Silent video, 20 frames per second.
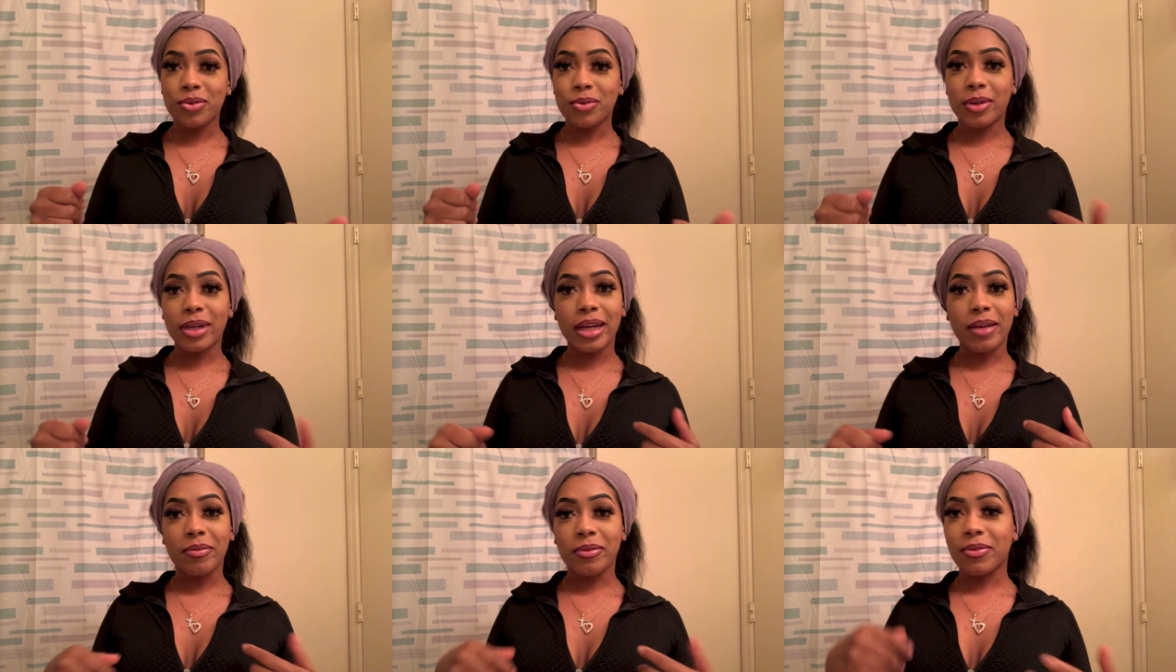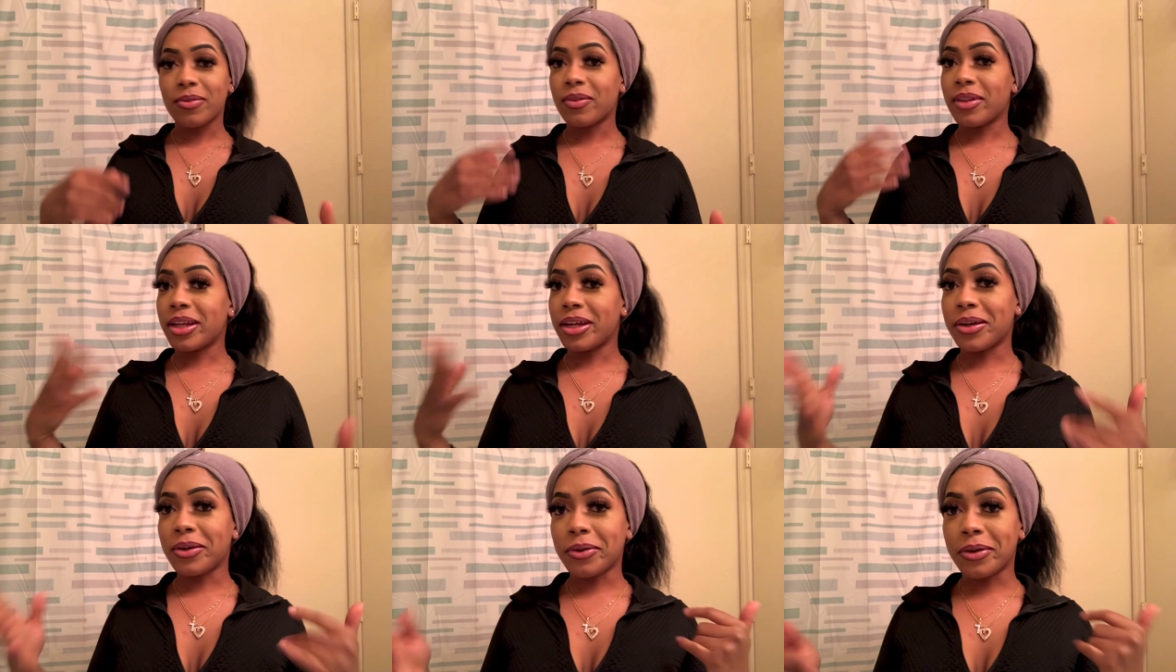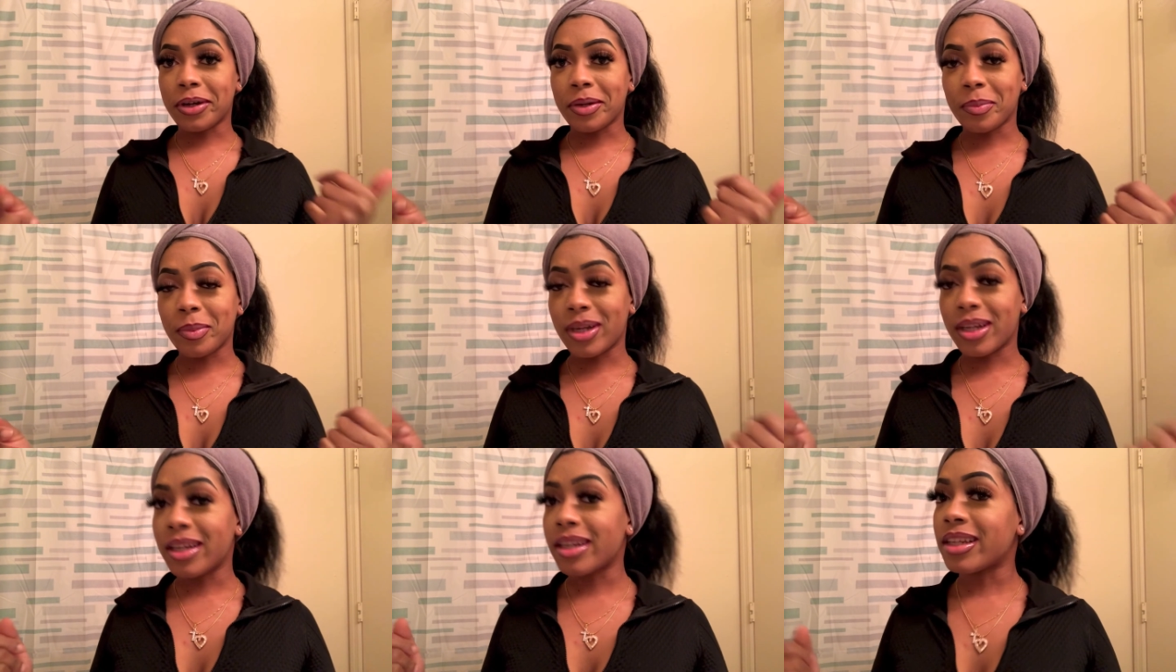I have to flat iron
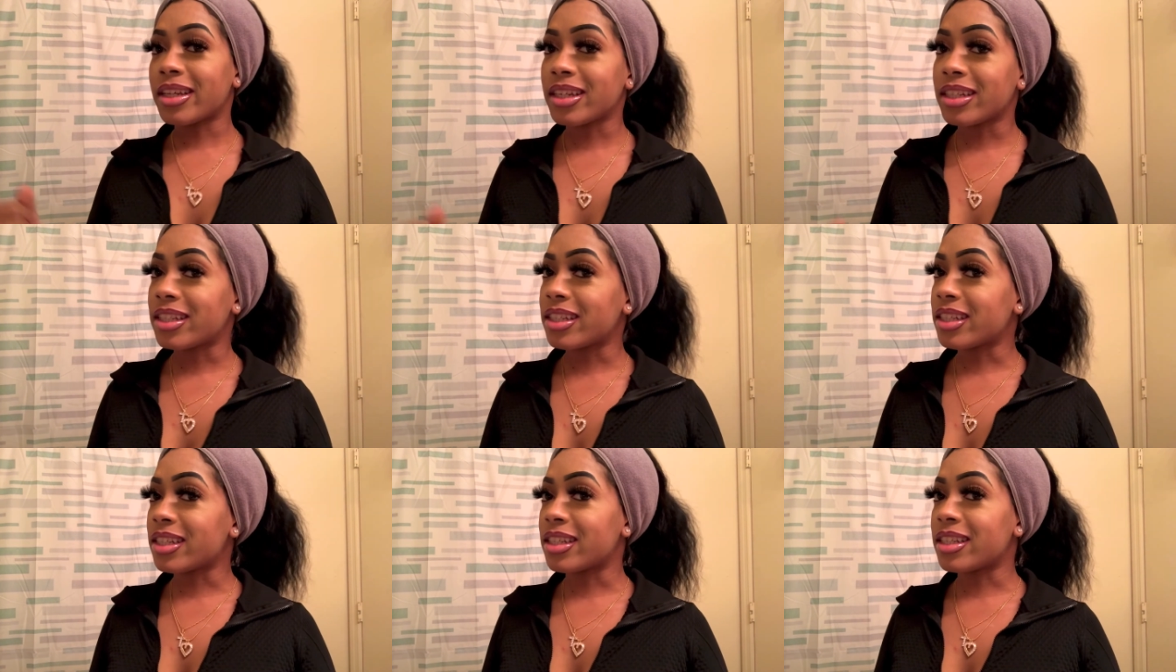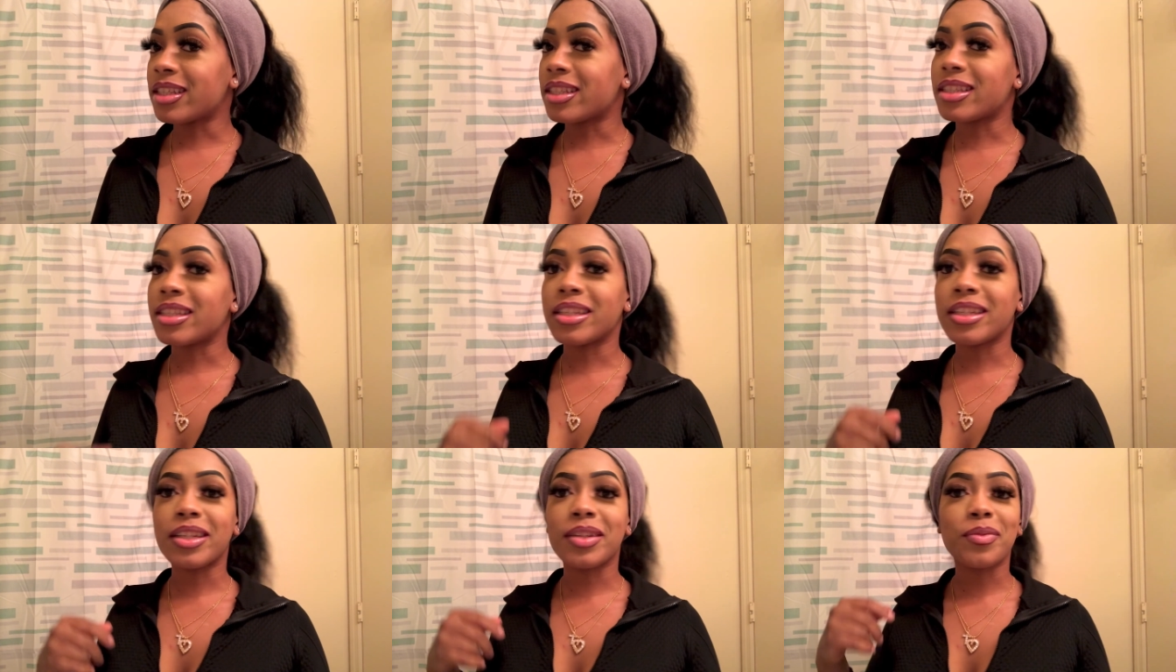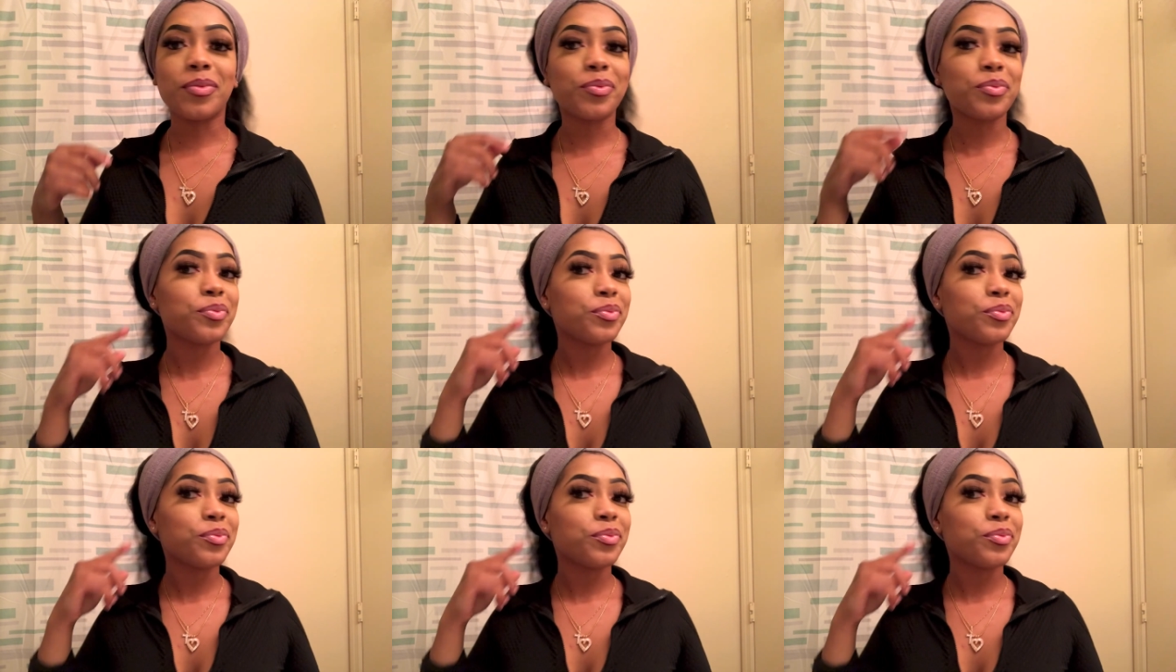my edges and